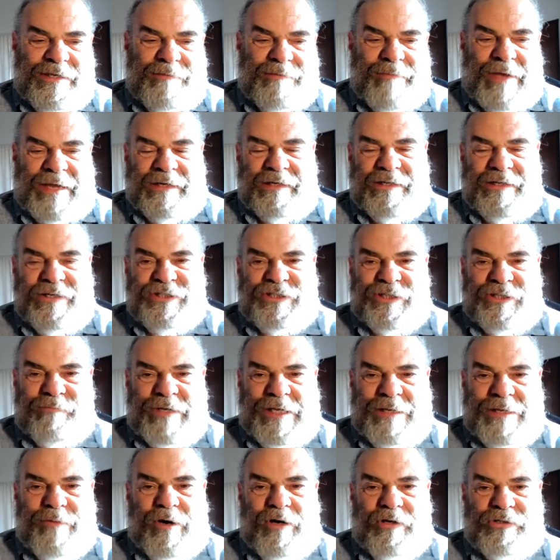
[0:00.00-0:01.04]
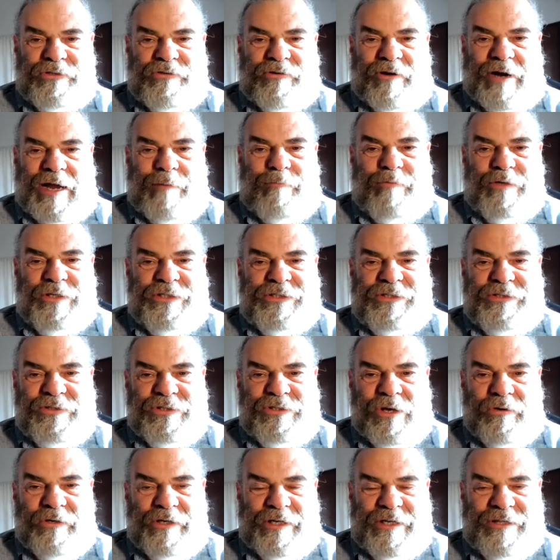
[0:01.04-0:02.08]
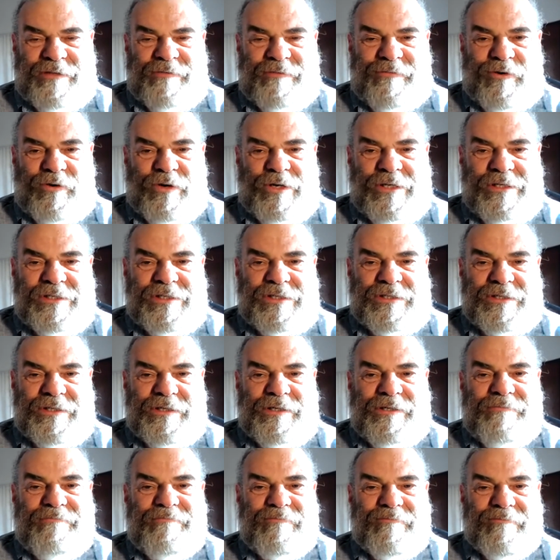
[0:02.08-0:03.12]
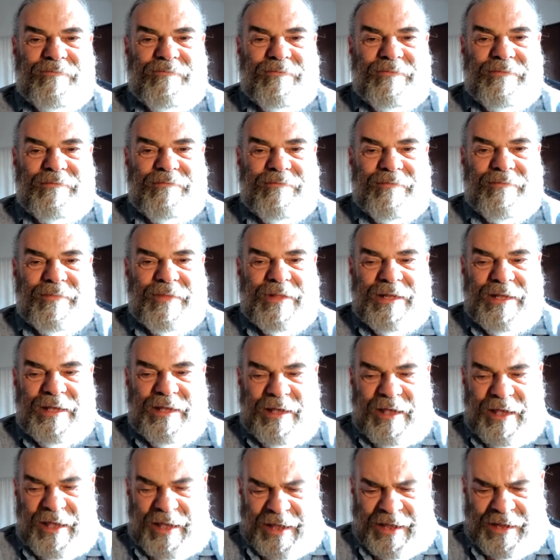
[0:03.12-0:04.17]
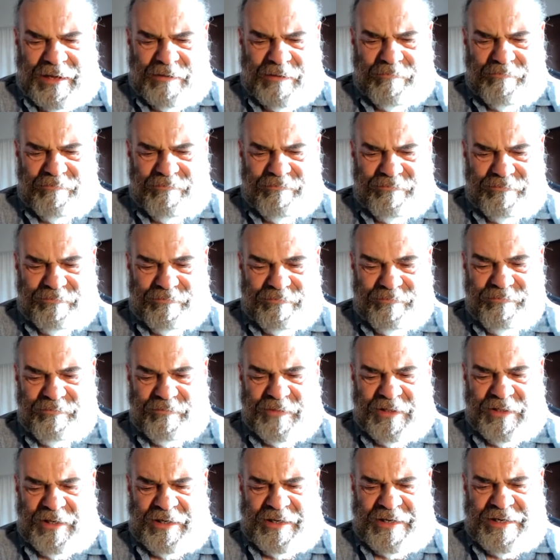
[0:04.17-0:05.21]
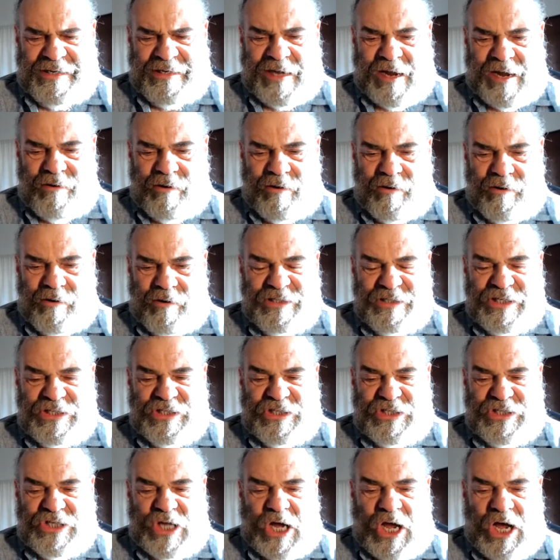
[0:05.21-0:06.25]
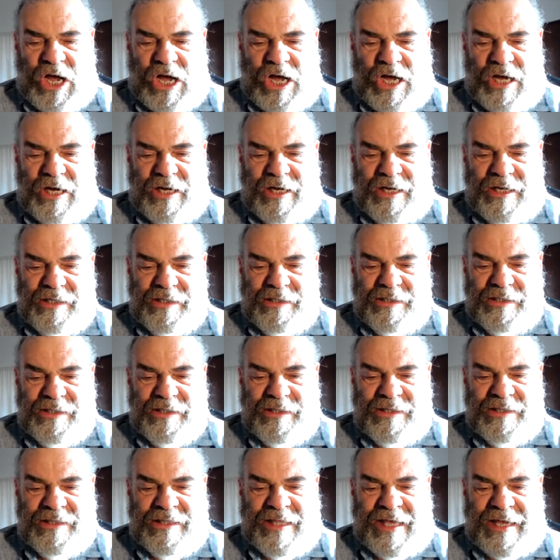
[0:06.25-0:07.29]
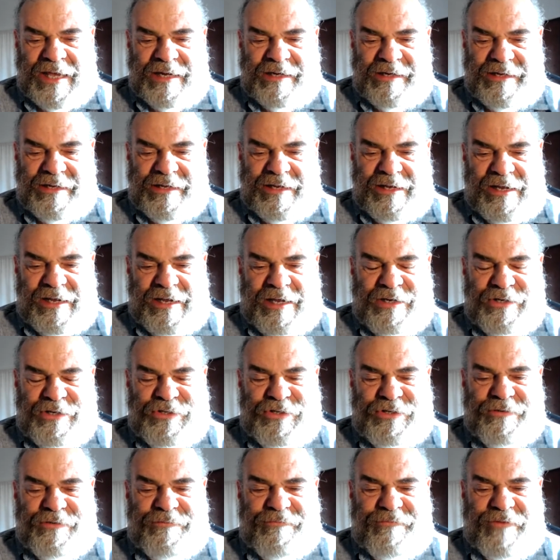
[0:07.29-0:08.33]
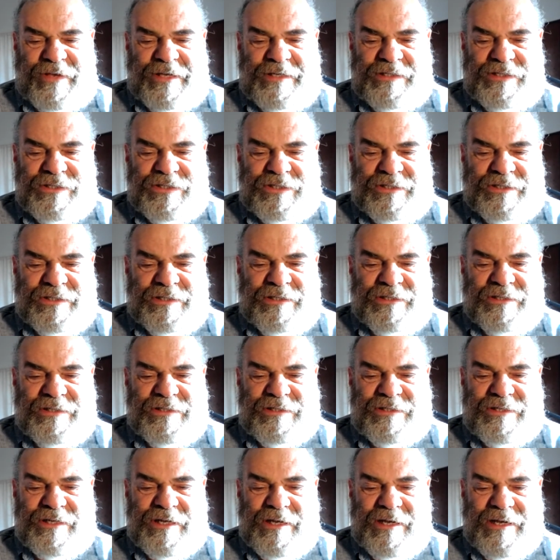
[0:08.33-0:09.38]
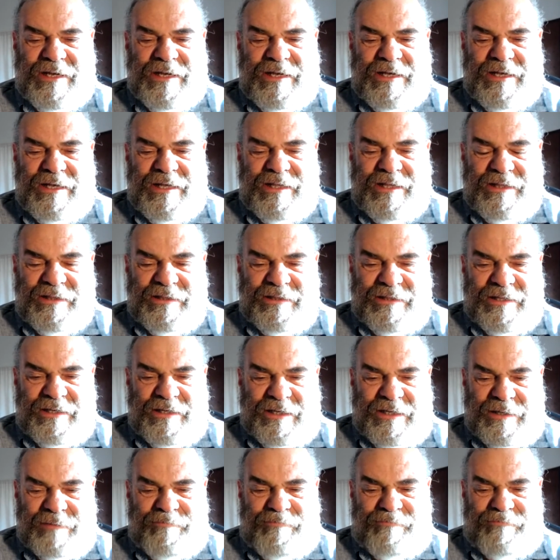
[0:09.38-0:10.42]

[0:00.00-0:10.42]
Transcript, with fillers: mainly Shipibo tribe, which use only the voice. And an Icaro is a song that interfaces the